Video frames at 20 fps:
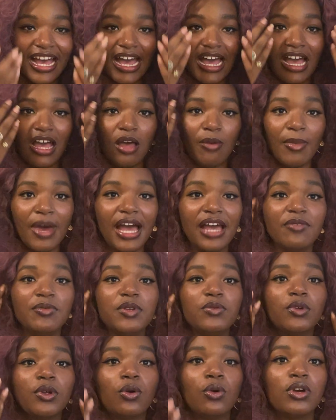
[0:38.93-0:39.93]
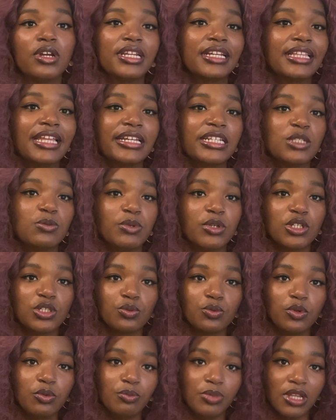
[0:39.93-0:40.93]
I've been recording like
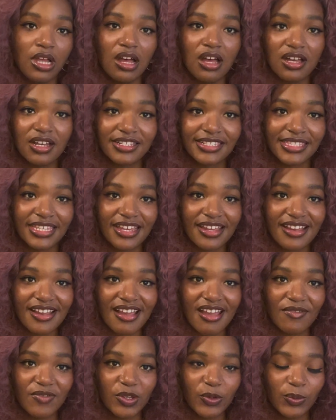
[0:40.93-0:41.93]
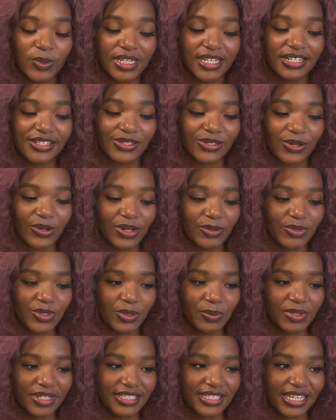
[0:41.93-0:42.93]
spiritual blogs there every week, so I'm
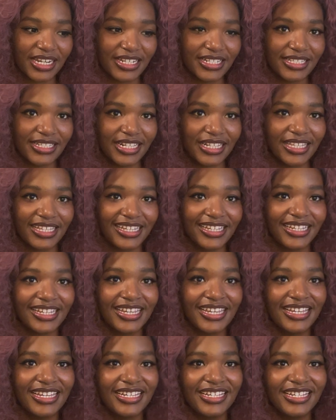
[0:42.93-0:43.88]
super excited to like